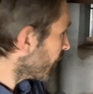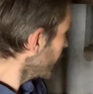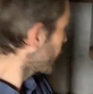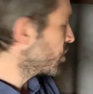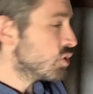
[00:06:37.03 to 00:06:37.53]

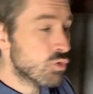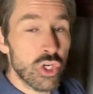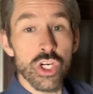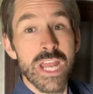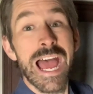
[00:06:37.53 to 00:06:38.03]
So you
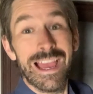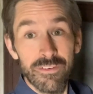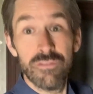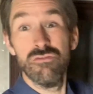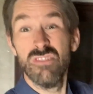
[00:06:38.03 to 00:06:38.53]
could
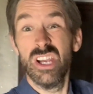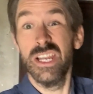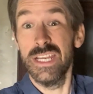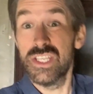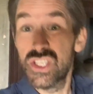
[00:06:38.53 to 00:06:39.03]
have
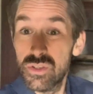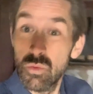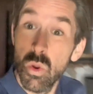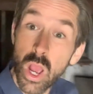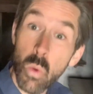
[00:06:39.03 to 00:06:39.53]
really
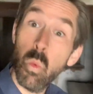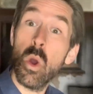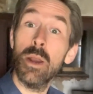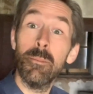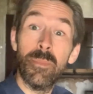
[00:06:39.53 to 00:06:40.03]

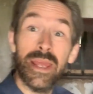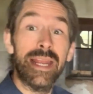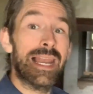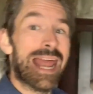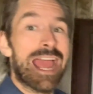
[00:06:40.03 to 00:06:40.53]
one big
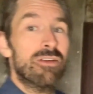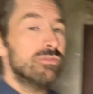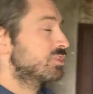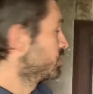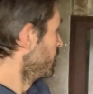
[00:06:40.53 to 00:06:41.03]

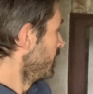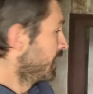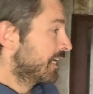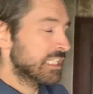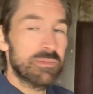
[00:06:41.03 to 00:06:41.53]
lounge
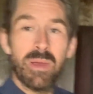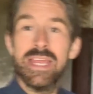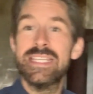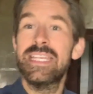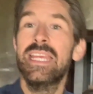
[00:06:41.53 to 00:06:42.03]

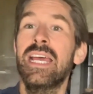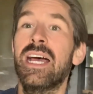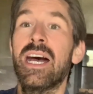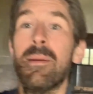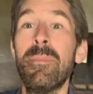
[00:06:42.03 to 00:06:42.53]
space
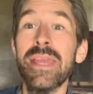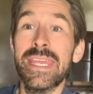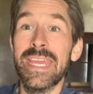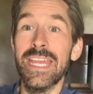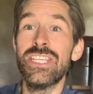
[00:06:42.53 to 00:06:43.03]
here, a big
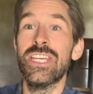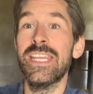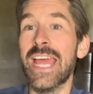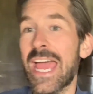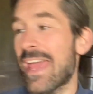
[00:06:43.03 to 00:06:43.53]
kitchen
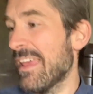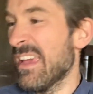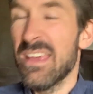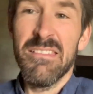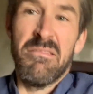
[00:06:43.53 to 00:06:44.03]
there.
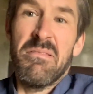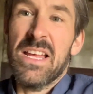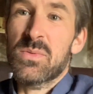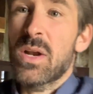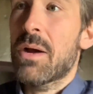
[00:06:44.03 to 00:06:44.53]

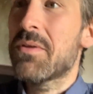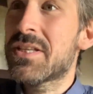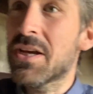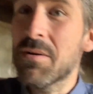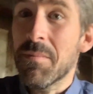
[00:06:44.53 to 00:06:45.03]
That's what I would
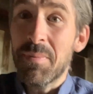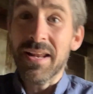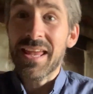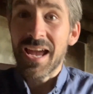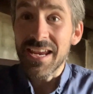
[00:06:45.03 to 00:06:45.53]
do. But
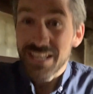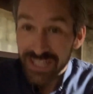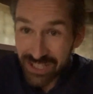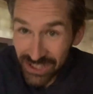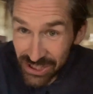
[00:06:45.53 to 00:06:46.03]
again,
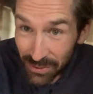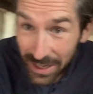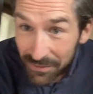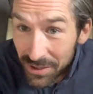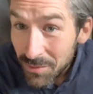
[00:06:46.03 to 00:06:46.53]
you can do
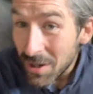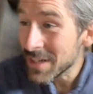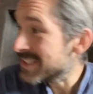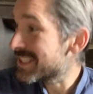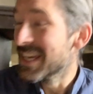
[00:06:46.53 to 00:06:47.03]
whatever you
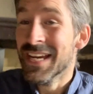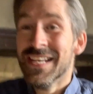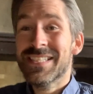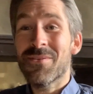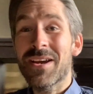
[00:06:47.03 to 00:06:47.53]
want.
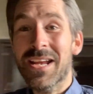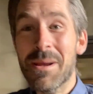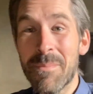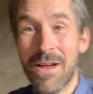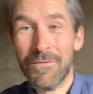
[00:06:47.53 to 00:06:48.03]
So we're going to
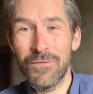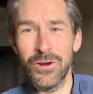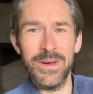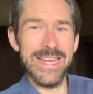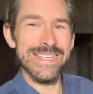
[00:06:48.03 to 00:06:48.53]
come back
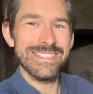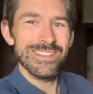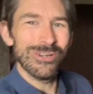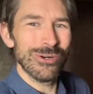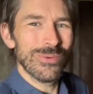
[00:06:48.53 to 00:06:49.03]
through into
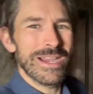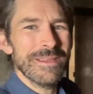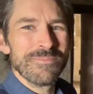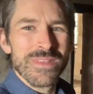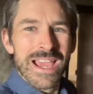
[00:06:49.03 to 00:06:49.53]
the
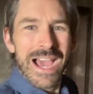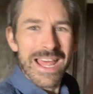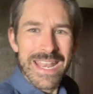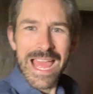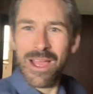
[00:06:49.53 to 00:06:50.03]
hallway.
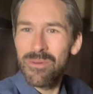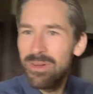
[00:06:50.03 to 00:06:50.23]
And now